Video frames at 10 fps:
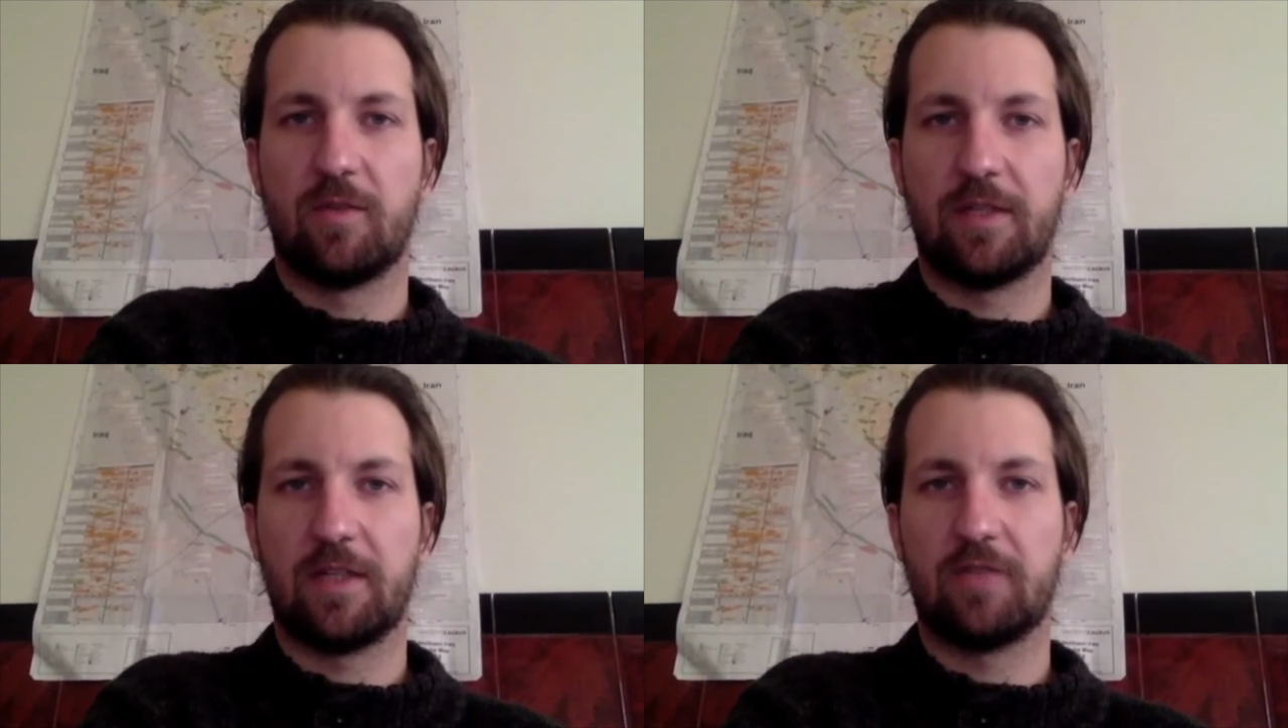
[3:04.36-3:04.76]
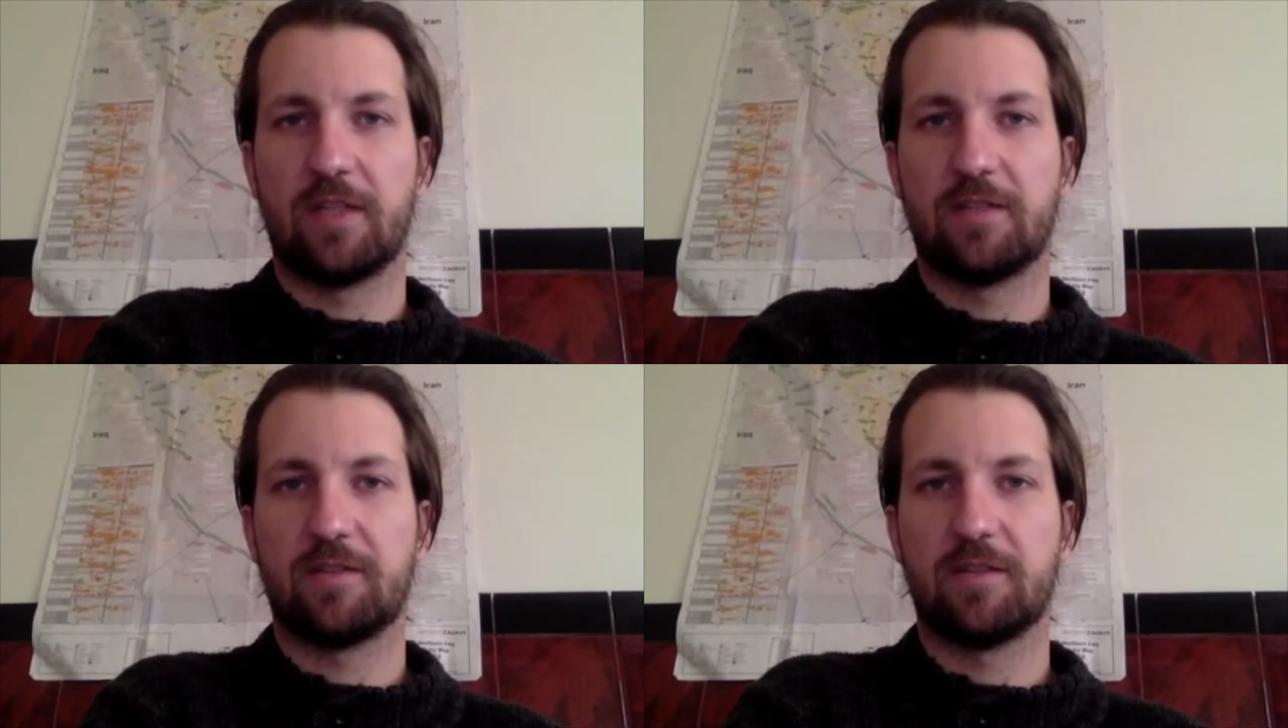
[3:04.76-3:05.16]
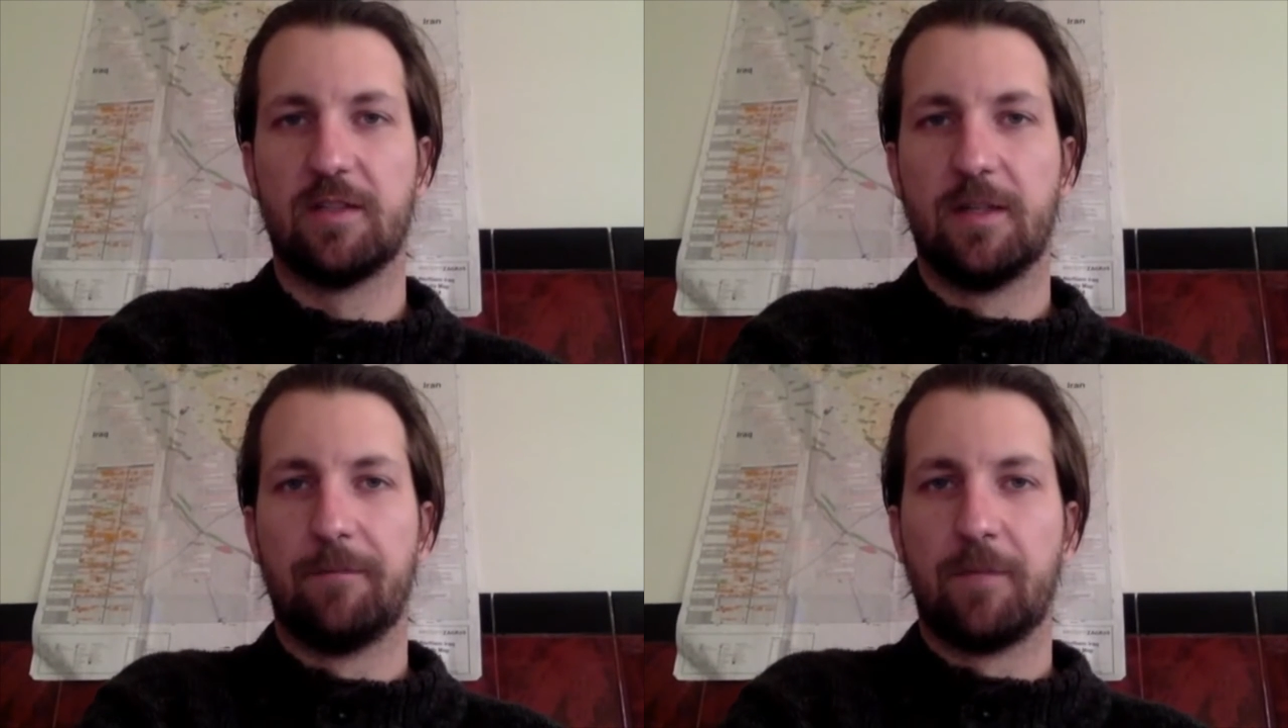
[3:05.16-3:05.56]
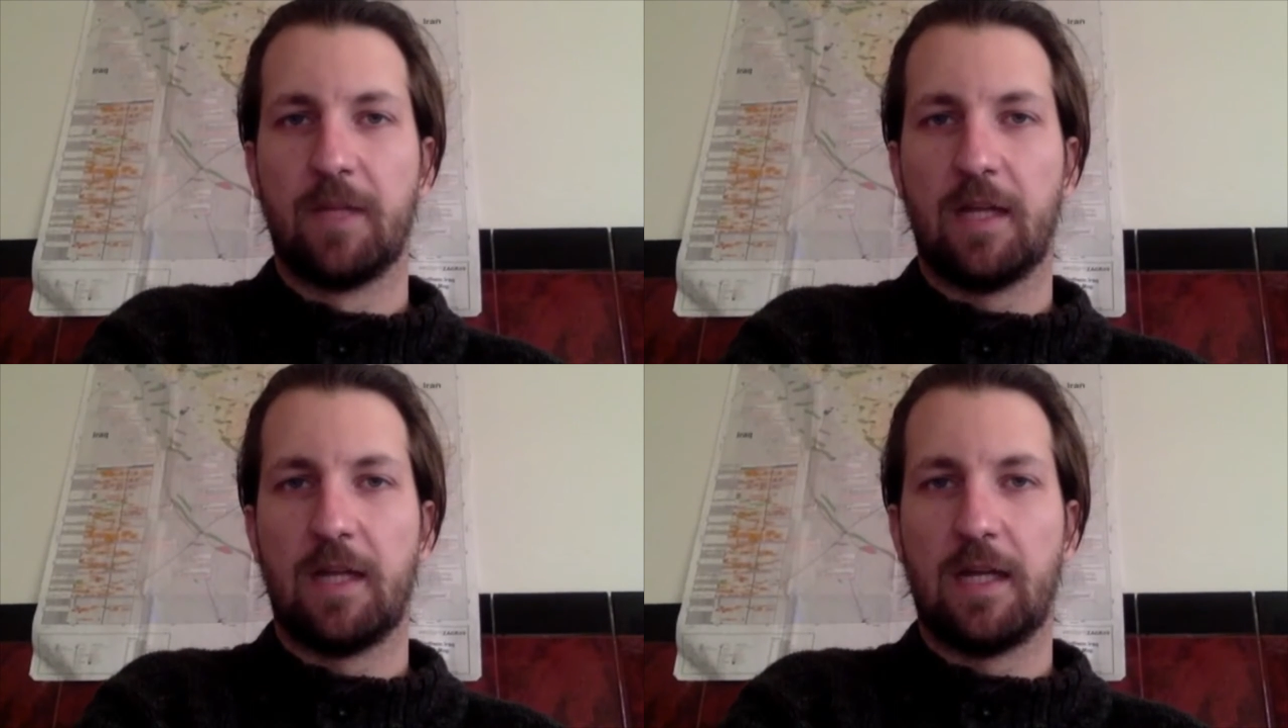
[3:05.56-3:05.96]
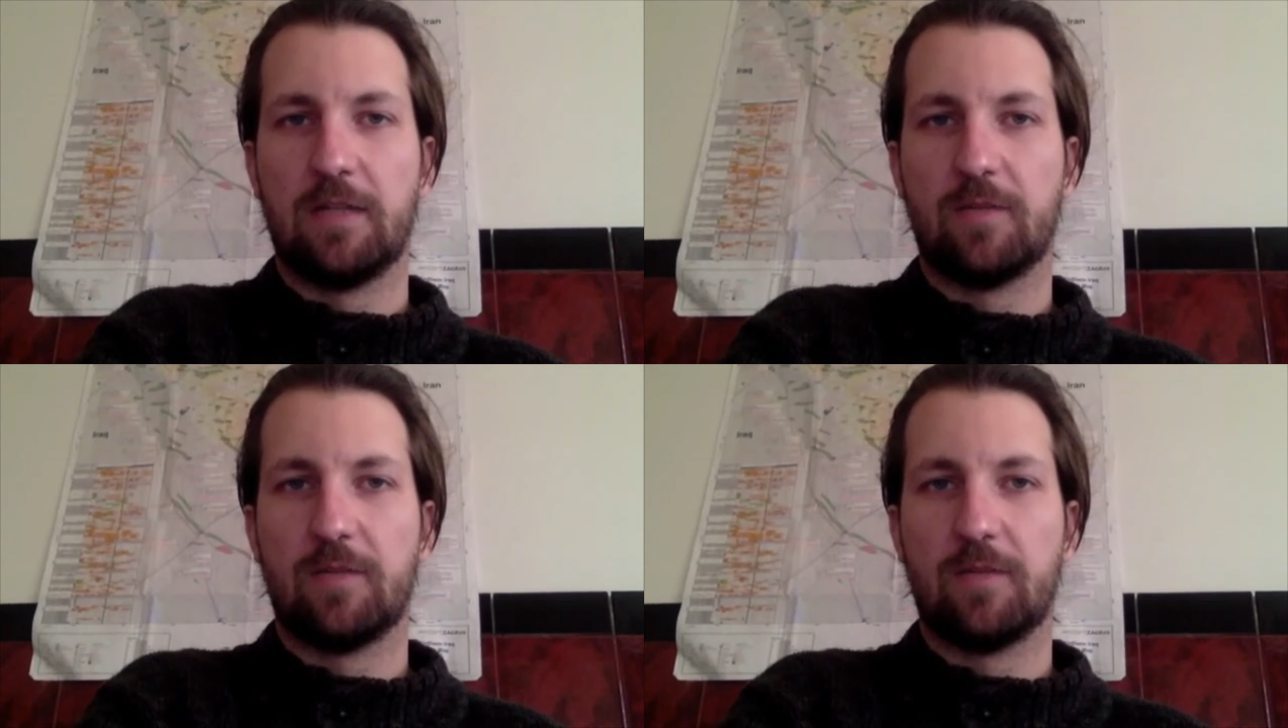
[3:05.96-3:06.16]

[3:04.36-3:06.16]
wedding dress and it